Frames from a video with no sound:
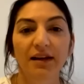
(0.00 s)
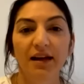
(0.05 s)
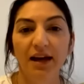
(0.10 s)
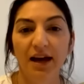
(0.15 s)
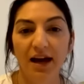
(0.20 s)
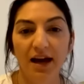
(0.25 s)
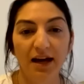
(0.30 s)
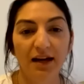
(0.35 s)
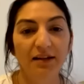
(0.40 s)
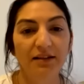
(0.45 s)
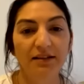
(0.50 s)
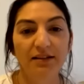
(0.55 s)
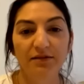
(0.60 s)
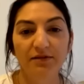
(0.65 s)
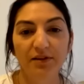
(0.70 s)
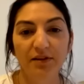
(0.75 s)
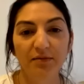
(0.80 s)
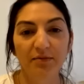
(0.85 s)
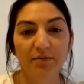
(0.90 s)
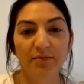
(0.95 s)
had
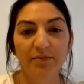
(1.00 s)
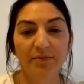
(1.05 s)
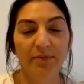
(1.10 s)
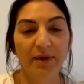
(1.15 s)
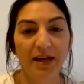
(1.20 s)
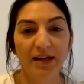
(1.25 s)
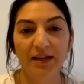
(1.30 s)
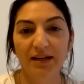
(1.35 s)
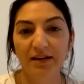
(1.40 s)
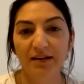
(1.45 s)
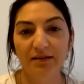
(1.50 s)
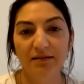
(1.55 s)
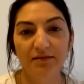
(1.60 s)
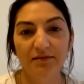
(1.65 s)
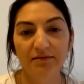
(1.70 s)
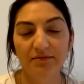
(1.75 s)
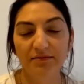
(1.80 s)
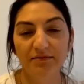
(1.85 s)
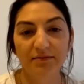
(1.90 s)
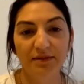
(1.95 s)
different
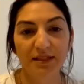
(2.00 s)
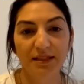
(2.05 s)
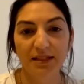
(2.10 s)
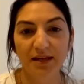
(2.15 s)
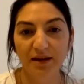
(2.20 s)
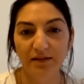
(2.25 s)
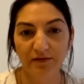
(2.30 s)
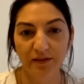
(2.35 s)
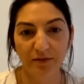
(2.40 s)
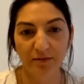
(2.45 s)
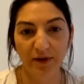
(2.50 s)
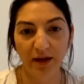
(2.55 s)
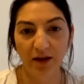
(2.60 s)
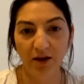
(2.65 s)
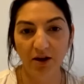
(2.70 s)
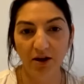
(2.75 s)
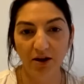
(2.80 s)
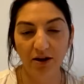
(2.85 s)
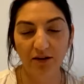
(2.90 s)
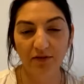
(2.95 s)
bedding stuff in my
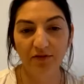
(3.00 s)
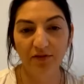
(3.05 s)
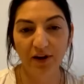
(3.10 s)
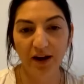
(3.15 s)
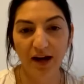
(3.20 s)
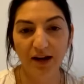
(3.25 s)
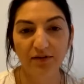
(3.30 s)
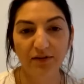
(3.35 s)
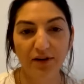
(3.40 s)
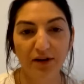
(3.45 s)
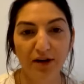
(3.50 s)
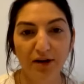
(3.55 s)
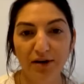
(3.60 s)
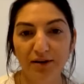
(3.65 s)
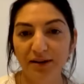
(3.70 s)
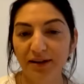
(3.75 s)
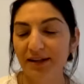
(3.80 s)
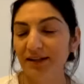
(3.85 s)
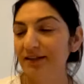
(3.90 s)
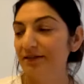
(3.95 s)
cart forever
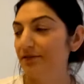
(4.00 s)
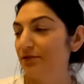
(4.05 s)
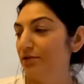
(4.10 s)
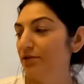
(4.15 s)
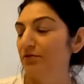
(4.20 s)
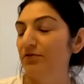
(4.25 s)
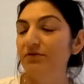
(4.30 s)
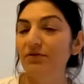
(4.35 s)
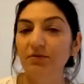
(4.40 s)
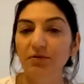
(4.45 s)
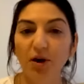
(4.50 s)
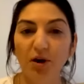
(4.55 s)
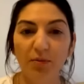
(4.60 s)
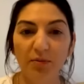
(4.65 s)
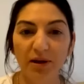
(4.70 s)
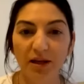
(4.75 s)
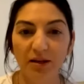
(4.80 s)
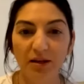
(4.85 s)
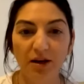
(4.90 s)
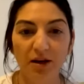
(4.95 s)
and like new throw
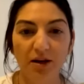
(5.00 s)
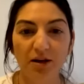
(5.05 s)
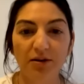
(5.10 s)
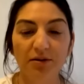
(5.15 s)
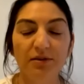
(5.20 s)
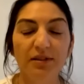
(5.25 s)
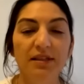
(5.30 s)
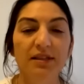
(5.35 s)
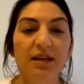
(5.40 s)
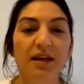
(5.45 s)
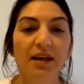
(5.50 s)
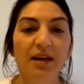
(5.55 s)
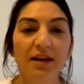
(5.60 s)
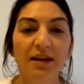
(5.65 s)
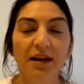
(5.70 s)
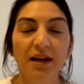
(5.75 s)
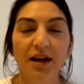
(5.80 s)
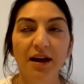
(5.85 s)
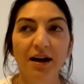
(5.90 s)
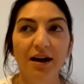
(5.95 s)
pillows
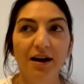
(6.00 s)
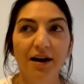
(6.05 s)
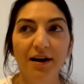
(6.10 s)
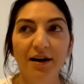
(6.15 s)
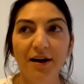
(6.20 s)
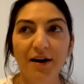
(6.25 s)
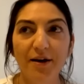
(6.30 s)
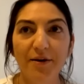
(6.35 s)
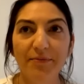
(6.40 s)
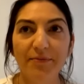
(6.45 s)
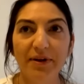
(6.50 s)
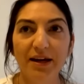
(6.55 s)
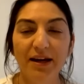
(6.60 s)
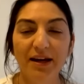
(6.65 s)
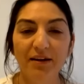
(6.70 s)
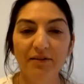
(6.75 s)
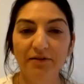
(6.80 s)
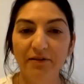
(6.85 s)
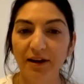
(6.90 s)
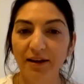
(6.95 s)
um, and
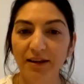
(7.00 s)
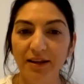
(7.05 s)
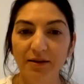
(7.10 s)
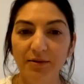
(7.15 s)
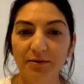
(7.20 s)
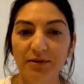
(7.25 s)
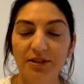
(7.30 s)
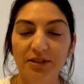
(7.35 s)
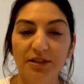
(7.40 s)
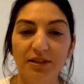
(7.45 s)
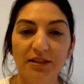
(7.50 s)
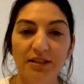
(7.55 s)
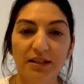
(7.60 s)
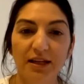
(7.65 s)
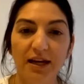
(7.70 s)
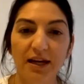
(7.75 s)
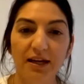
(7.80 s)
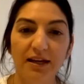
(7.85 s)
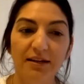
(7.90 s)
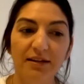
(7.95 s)
I finally was just
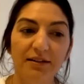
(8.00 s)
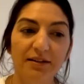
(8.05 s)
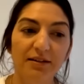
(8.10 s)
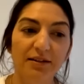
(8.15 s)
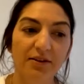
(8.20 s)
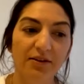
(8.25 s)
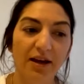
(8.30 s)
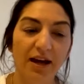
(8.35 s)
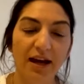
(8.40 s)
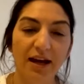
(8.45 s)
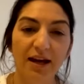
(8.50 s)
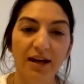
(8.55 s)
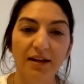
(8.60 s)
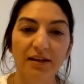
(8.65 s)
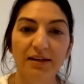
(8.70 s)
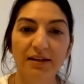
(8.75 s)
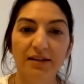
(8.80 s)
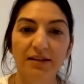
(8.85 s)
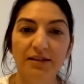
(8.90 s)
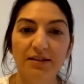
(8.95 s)
like, okay, I
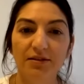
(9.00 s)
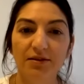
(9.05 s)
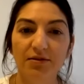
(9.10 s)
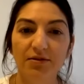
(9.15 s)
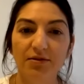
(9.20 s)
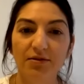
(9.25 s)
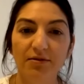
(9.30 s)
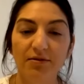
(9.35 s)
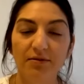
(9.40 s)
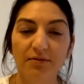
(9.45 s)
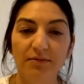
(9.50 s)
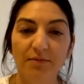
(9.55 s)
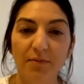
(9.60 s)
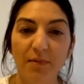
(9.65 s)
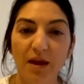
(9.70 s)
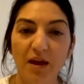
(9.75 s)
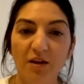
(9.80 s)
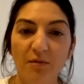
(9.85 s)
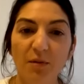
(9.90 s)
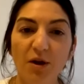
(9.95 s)
need to
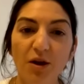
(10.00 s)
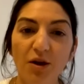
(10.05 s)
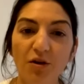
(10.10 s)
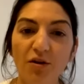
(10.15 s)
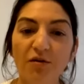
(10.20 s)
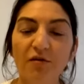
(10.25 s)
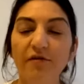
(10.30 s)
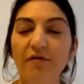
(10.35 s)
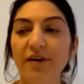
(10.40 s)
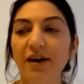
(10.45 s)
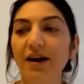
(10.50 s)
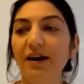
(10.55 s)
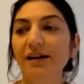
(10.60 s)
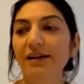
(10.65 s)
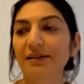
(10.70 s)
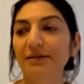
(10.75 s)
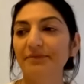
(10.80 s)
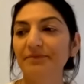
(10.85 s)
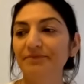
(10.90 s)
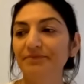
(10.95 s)
make a move
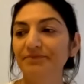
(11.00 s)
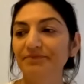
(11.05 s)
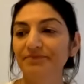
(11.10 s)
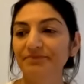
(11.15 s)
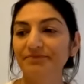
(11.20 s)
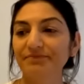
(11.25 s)
um,